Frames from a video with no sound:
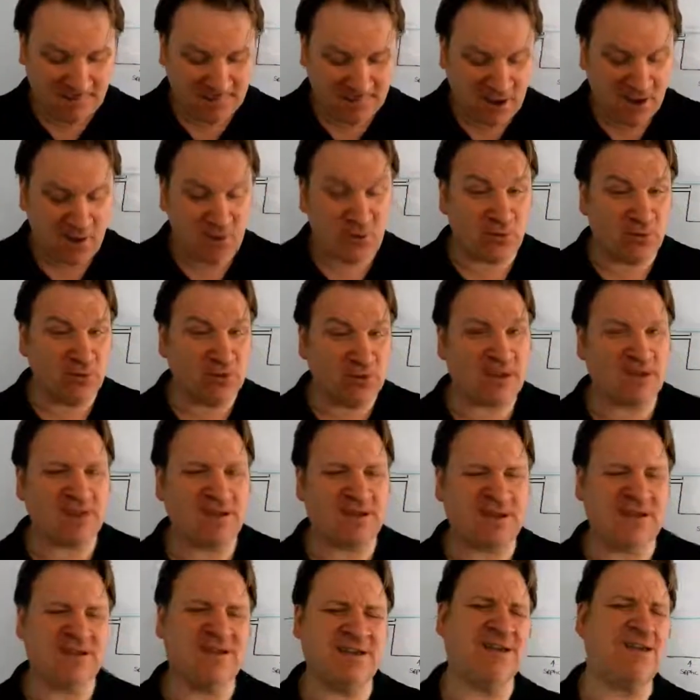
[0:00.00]
Now,
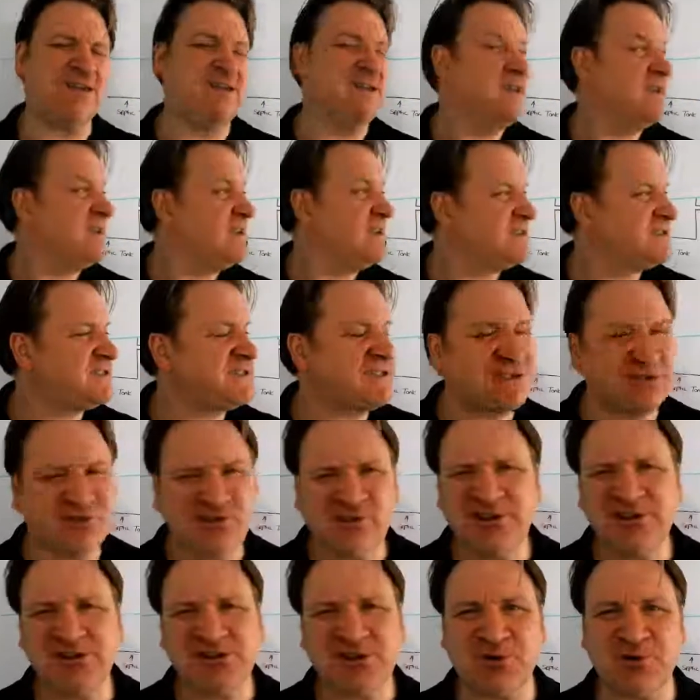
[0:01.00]
it's a
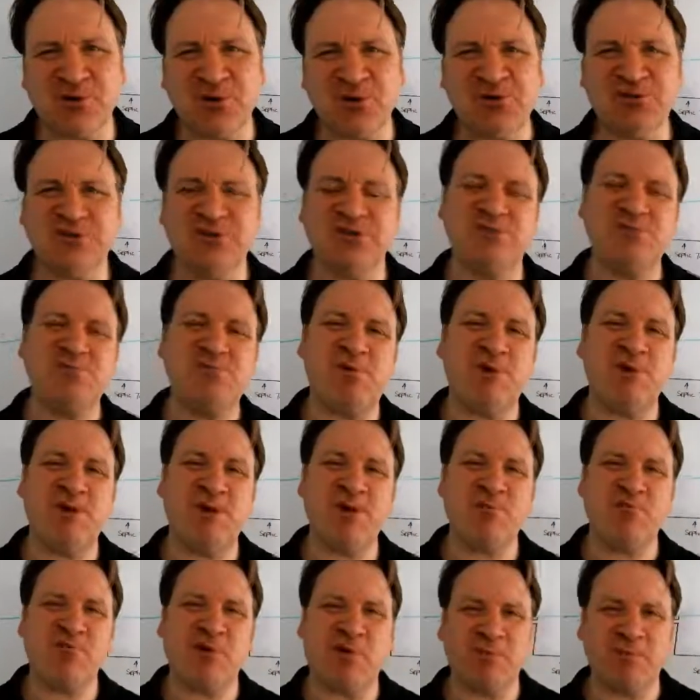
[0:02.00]
strange question, but
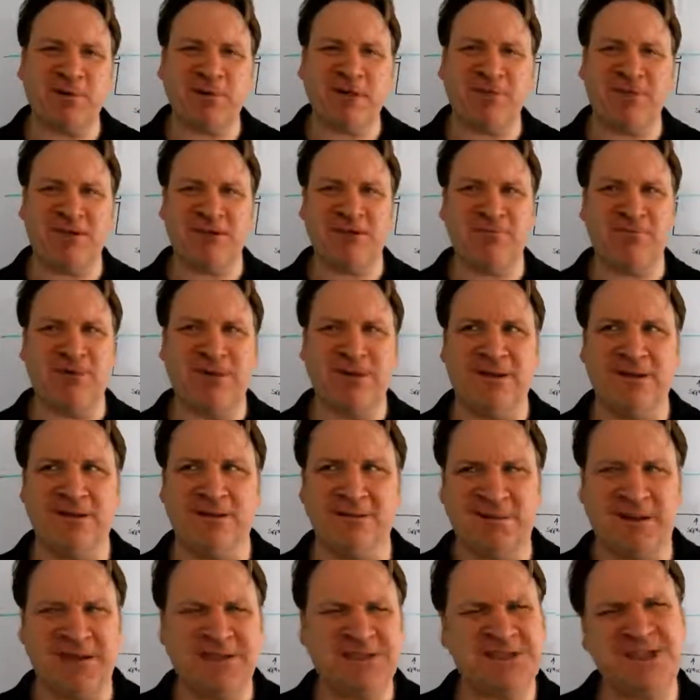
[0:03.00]
you'd probably think,
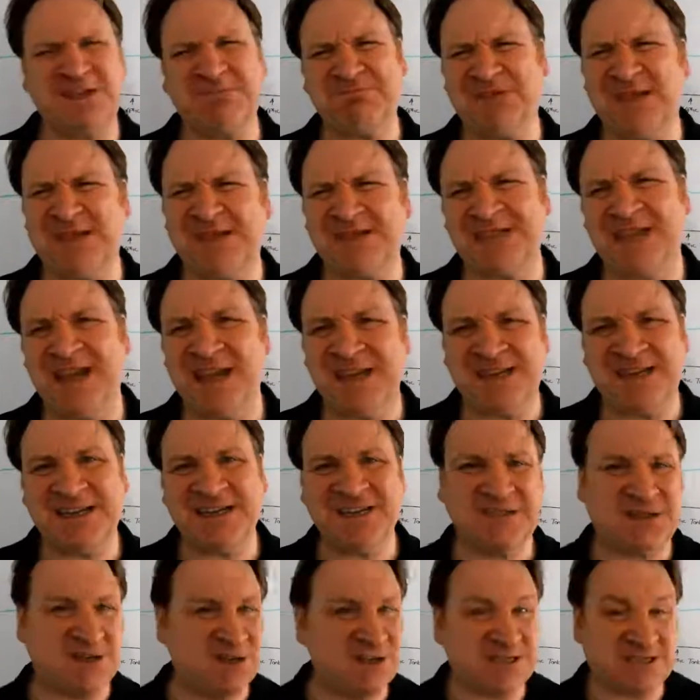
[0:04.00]
well, a septic tank
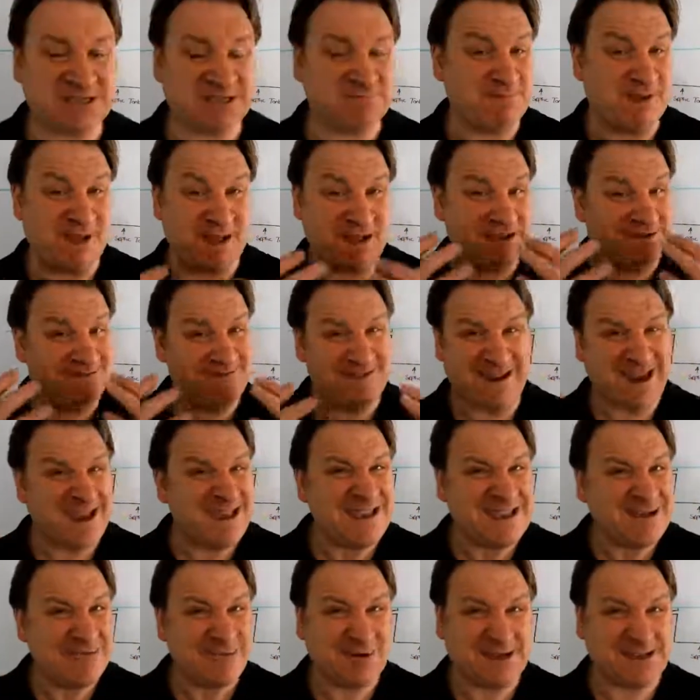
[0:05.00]
is going to smell
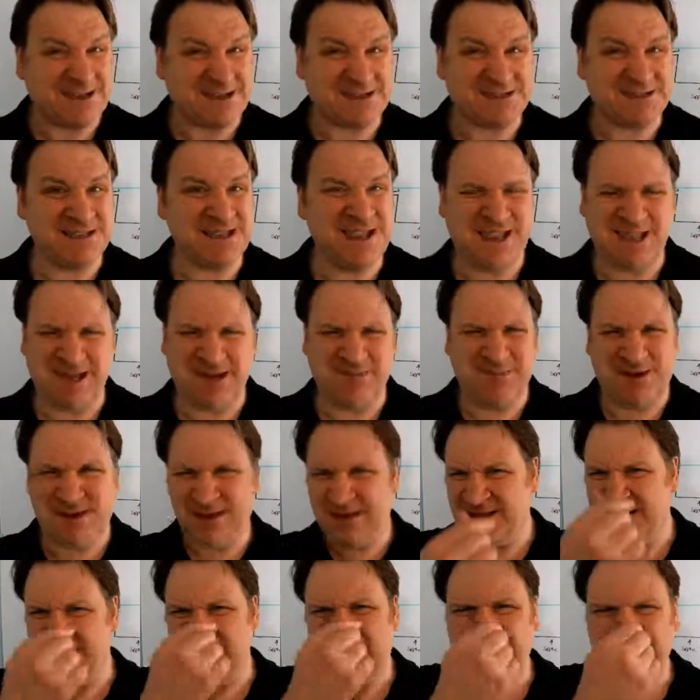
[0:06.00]
anyway, isn't it? I
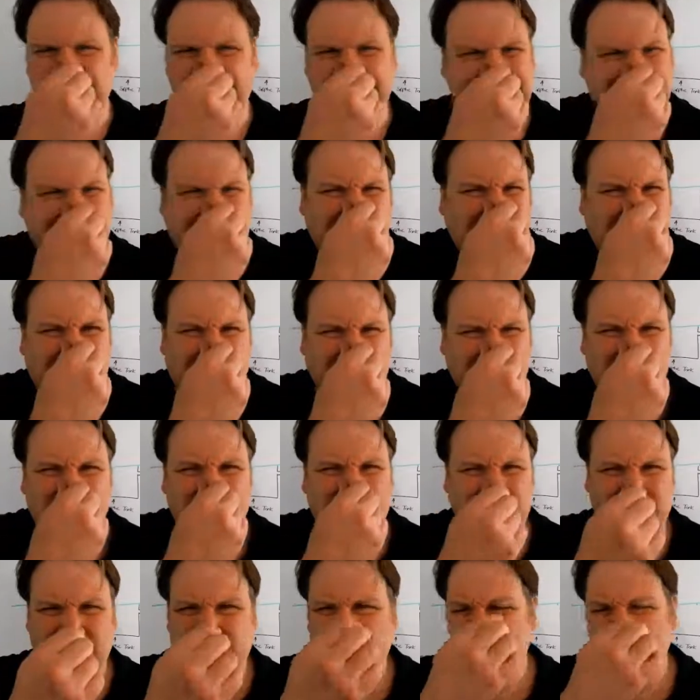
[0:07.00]
mean, nasty,
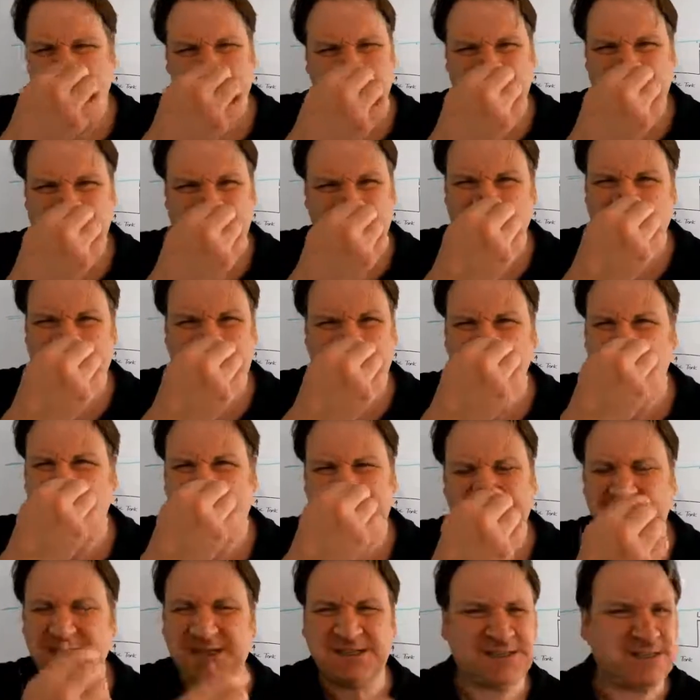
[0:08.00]
horrible, pooey
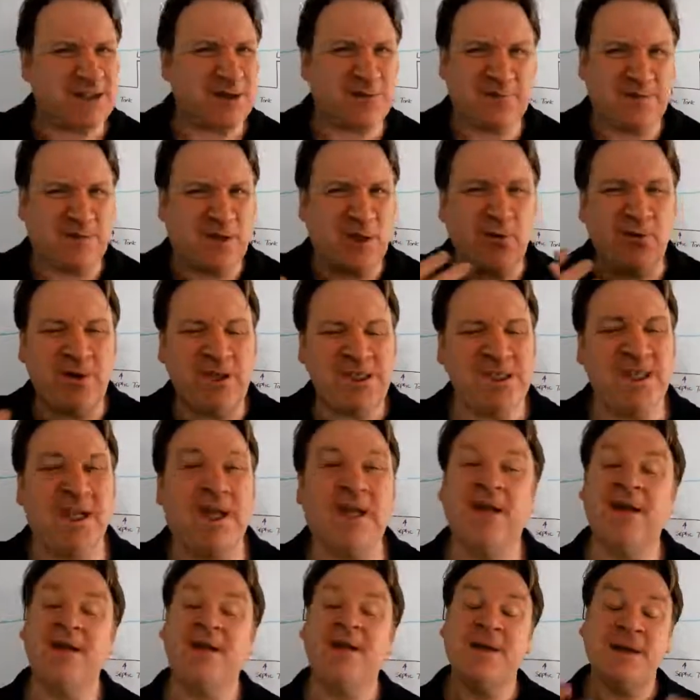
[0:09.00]
wee stuff going
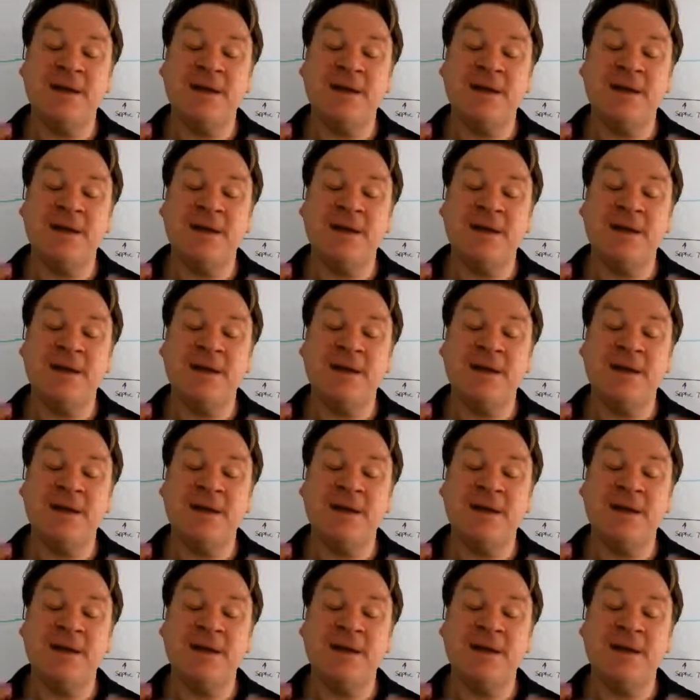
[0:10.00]
there.